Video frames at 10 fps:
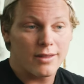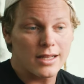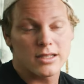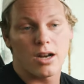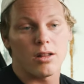
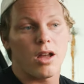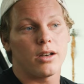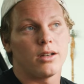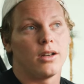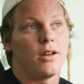That's not a lot
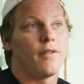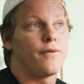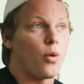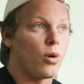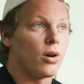
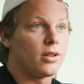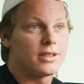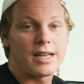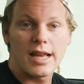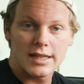for
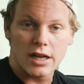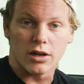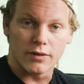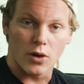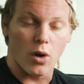today's
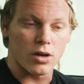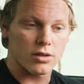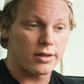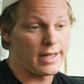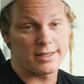era of
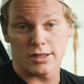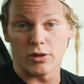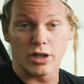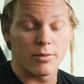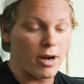cars. It's still
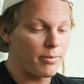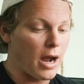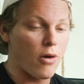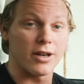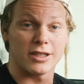a good amount of
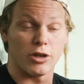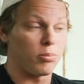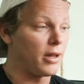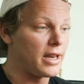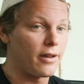power. It's still
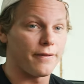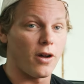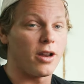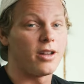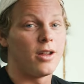plenty of
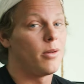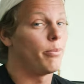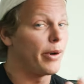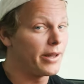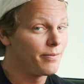fun,
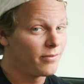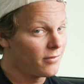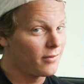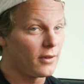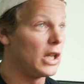but
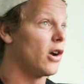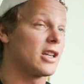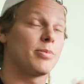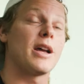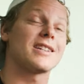you know,
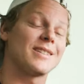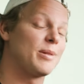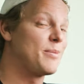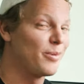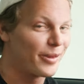especially
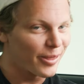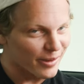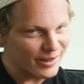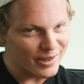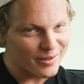people in
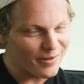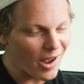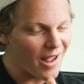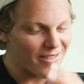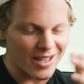the
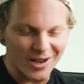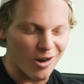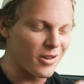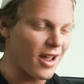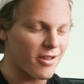335s. I know
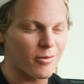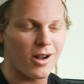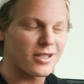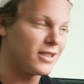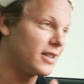you guys are
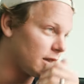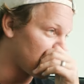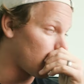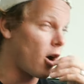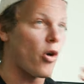watching. You guys are
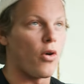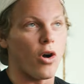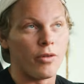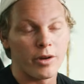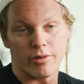like, oh
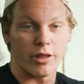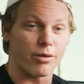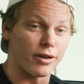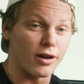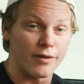well, with a
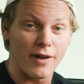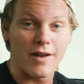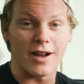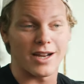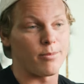
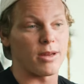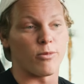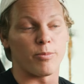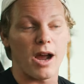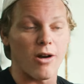335, I can make
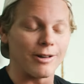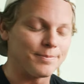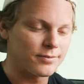more power.